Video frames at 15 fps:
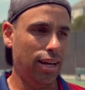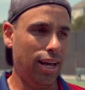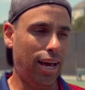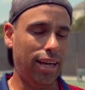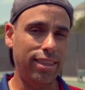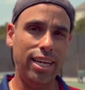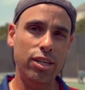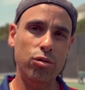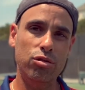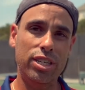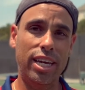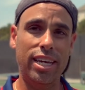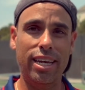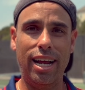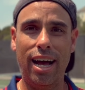and then you
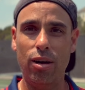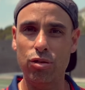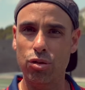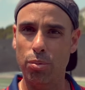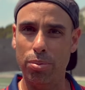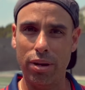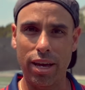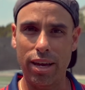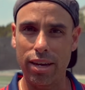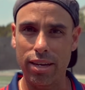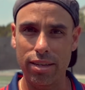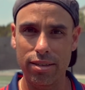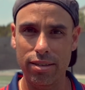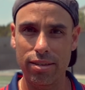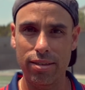take it out to play,
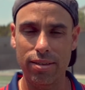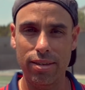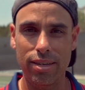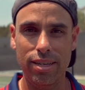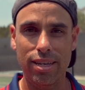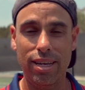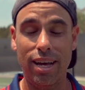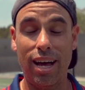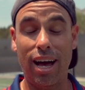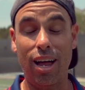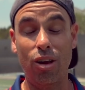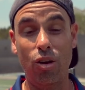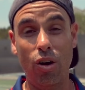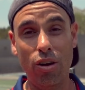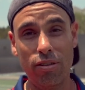a
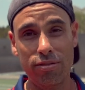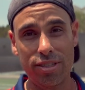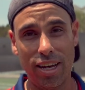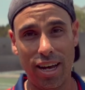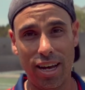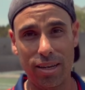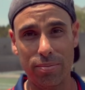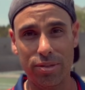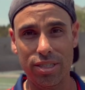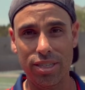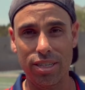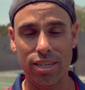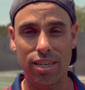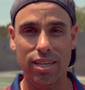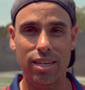lot of times
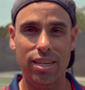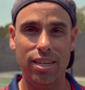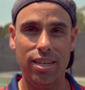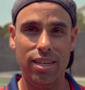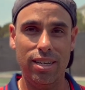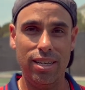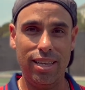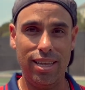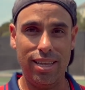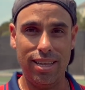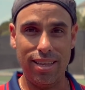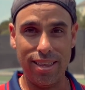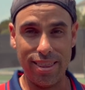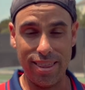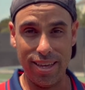
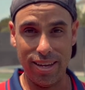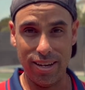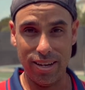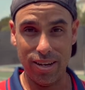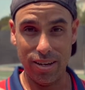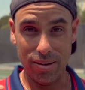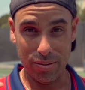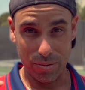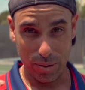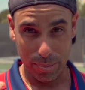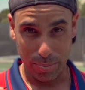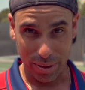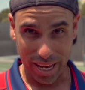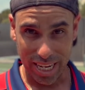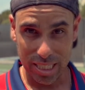the
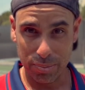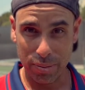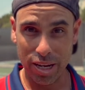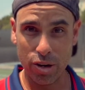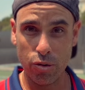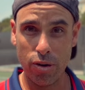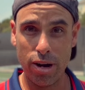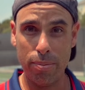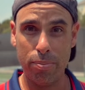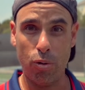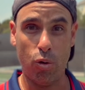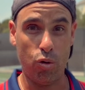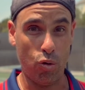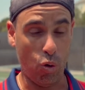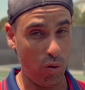replacement grip
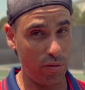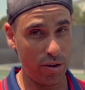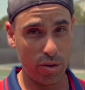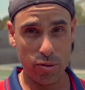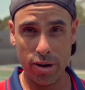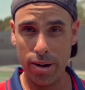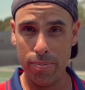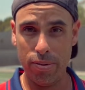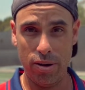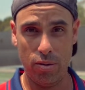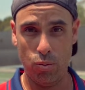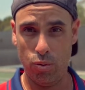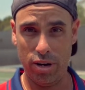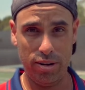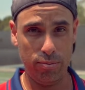or overgrip,
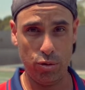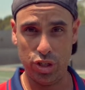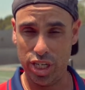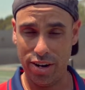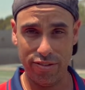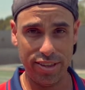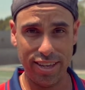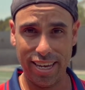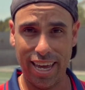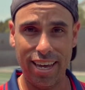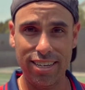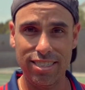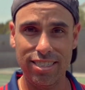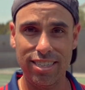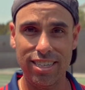whichever the
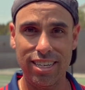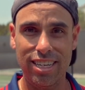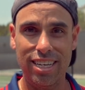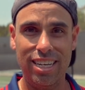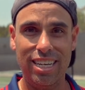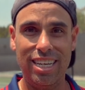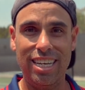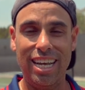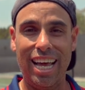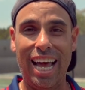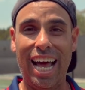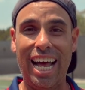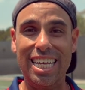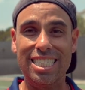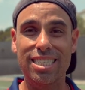case,
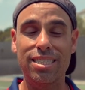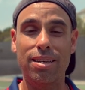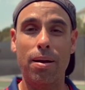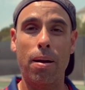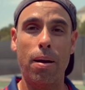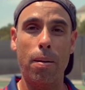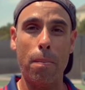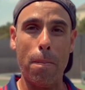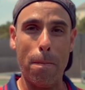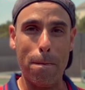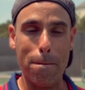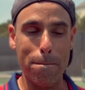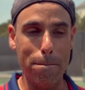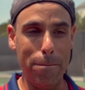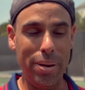has
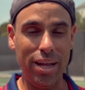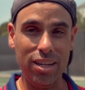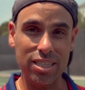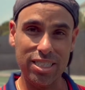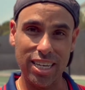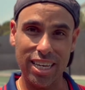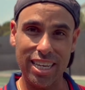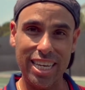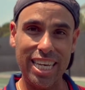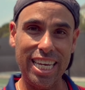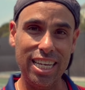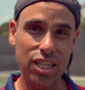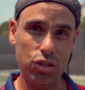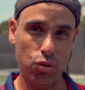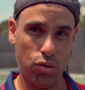melted
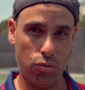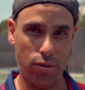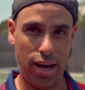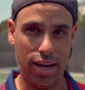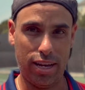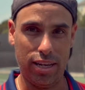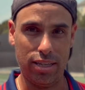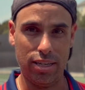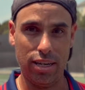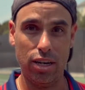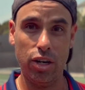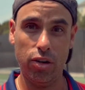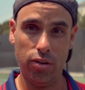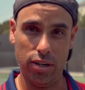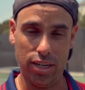into the racket,
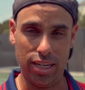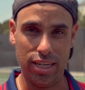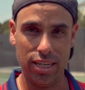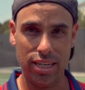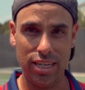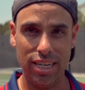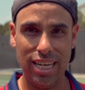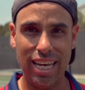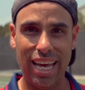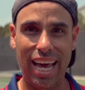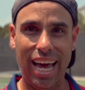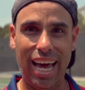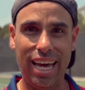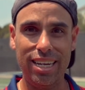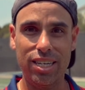literally.
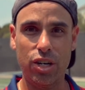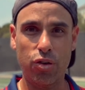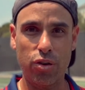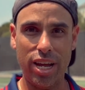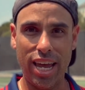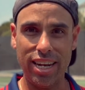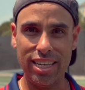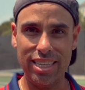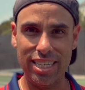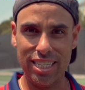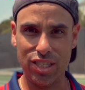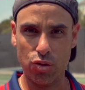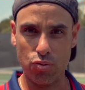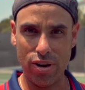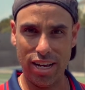and created this
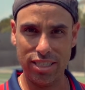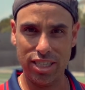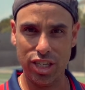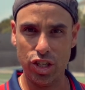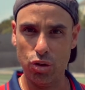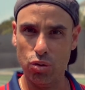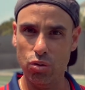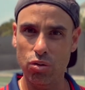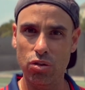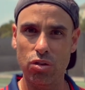residue